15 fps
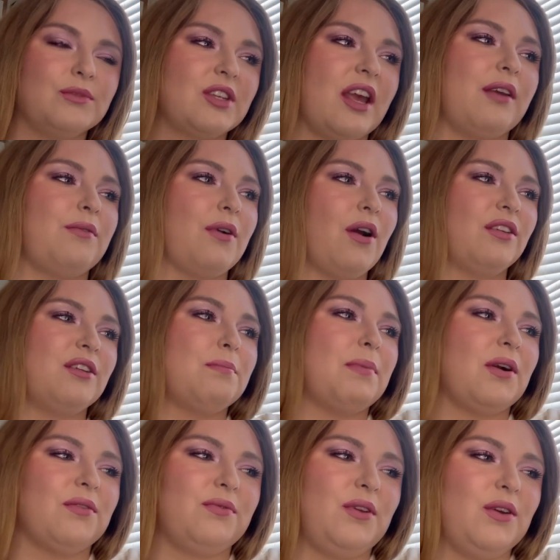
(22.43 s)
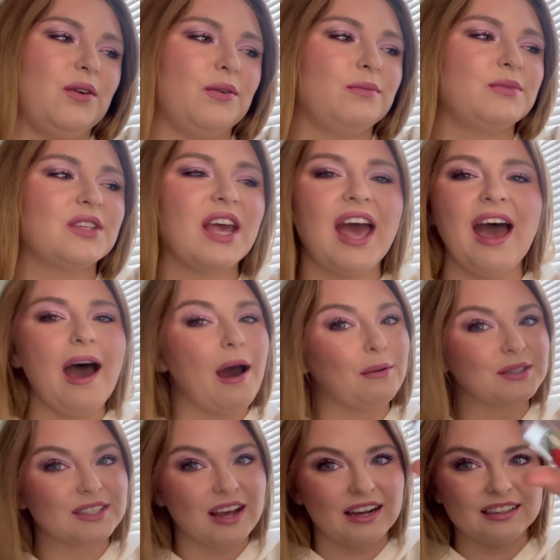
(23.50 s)
Like for all the perfumes, I
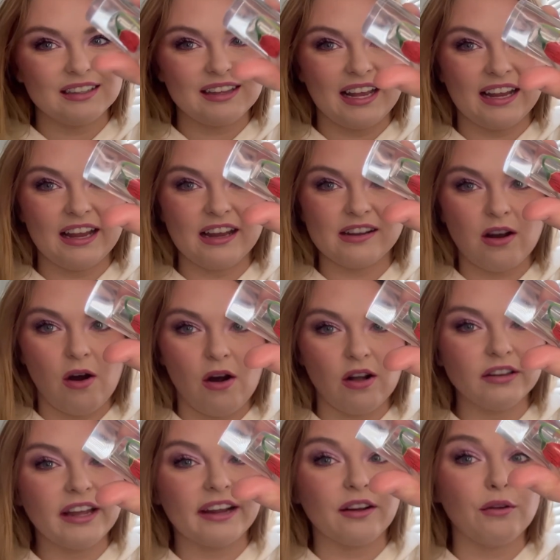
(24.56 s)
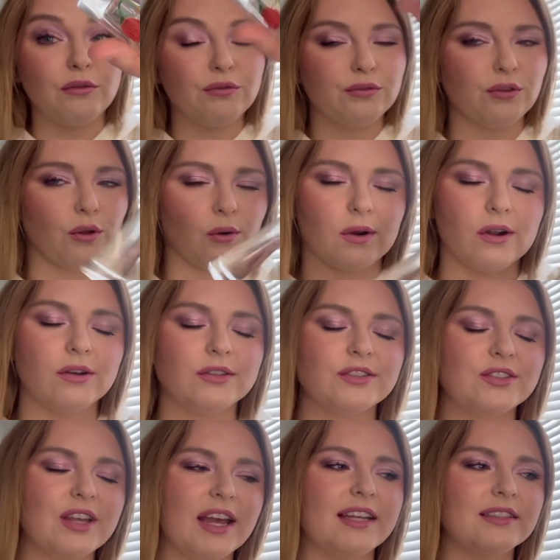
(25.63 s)
was kind of thinking all like floral
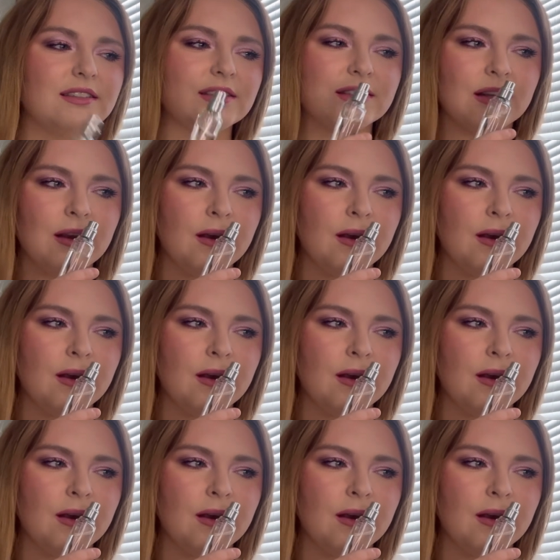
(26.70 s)
scents